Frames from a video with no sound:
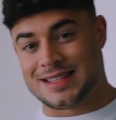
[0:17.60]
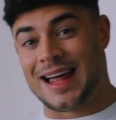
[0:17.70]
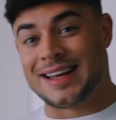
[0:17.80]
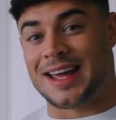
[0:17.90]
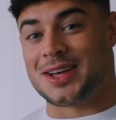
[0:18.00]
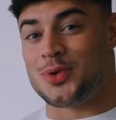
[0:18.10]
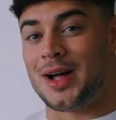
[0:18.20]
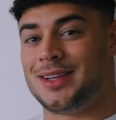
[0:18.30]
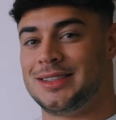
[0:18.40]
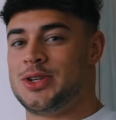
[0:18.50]
it's leg day as
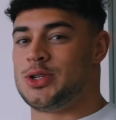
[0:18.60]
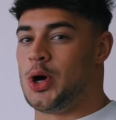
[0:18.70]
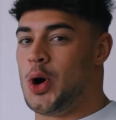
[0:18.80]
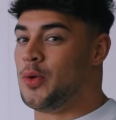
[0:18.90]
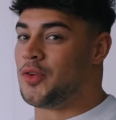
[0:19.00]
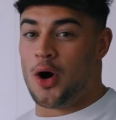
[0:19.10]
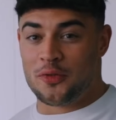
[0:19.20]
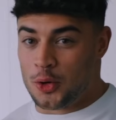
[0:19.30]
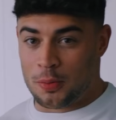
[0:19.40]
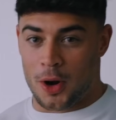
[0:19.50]
well. So we've got to
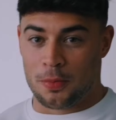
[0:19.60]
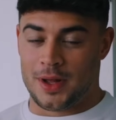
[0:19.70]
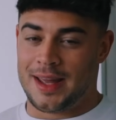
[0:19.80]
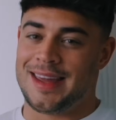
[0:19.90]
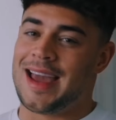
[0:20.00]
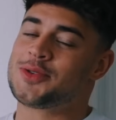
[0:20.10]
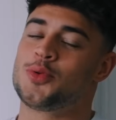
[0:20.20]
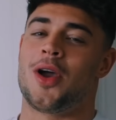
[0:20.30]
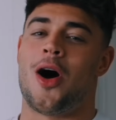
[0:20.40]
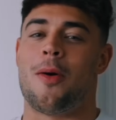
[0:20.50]
fuel properly. Yes,
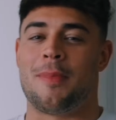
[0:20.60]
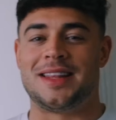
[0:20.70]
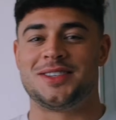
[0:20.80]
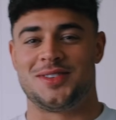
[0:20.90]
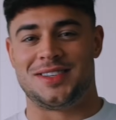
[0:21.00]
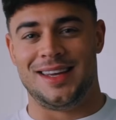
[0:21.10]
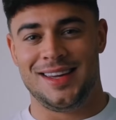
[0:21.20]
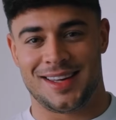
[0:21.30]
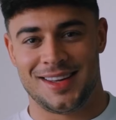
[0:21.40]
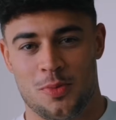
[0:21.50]
we are men's
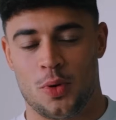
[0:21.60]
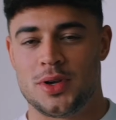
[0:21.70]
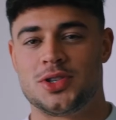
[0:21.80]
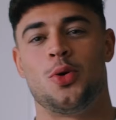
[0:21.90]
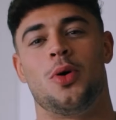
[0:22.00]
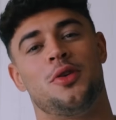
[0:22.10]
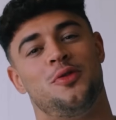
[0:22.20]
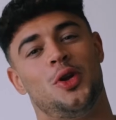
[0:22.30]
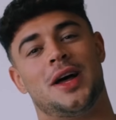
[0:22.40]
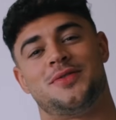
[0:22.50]
physique, but we still want the
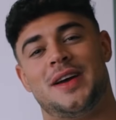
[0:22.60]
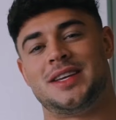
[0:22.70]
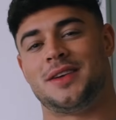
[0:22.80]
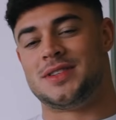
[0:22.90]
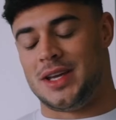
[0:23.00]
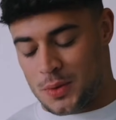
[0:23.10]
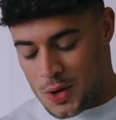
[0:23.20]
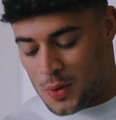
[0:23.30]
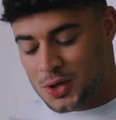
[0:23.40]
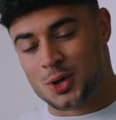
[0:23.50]
full aesthetic physique. We
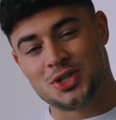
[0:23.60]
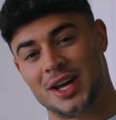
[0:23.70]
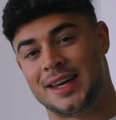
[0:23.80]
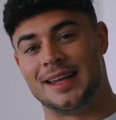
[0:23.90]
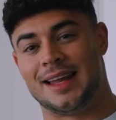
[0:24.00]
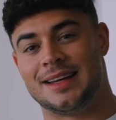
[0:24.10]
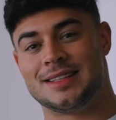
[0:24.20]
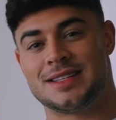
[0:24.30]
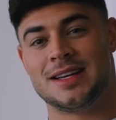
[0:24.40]
don't want no chicken legs.